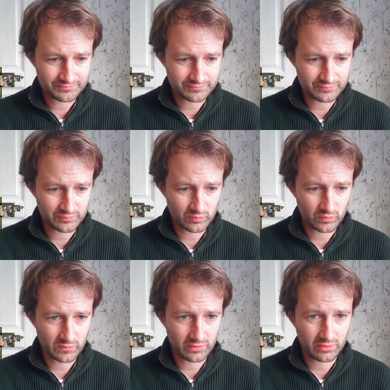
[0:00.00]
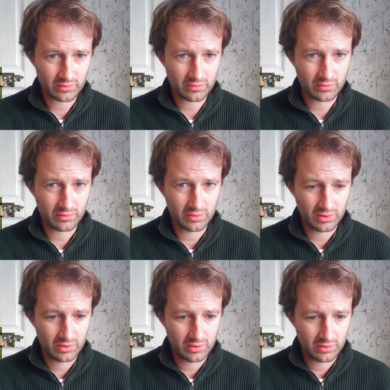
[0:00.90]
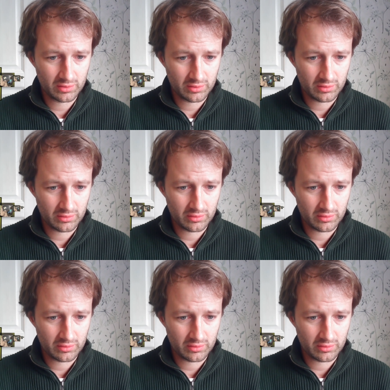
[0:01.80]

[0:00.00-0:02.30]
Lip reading: Nothing is said.